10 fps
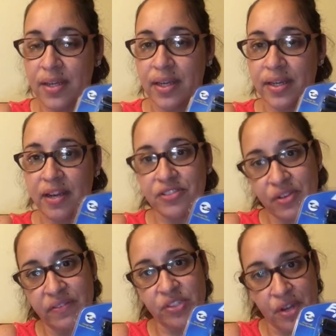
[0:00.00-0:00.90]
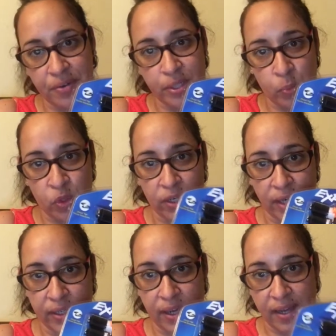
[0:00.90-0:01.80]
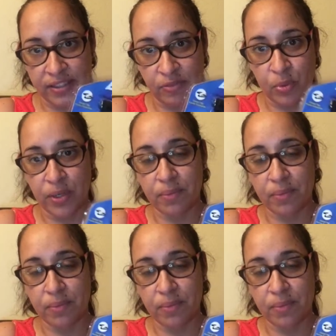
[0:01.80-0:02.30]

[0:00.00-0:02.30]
And I also have a dry erase board and an active board.